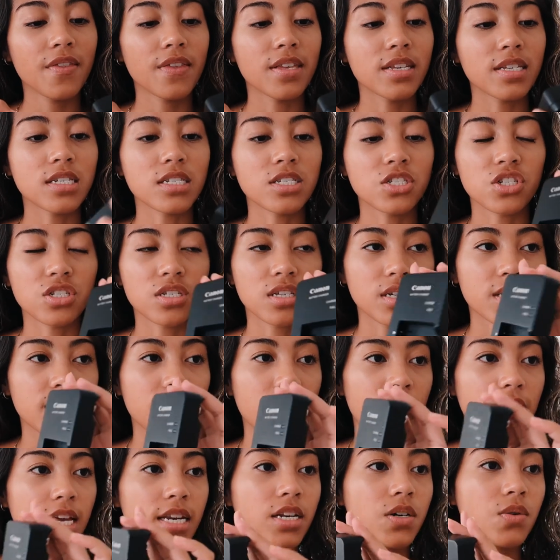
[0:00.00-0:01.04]
This is just a
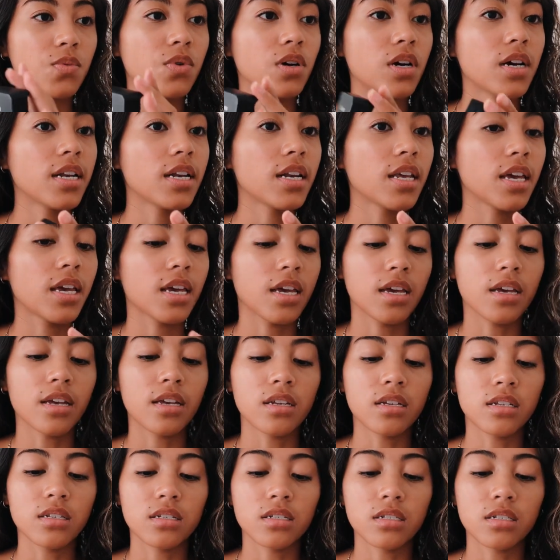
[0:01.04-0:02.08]
Canon one,
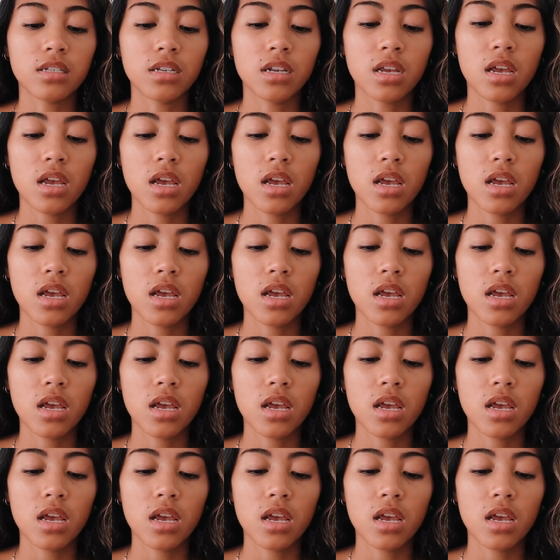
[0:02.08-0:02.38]
and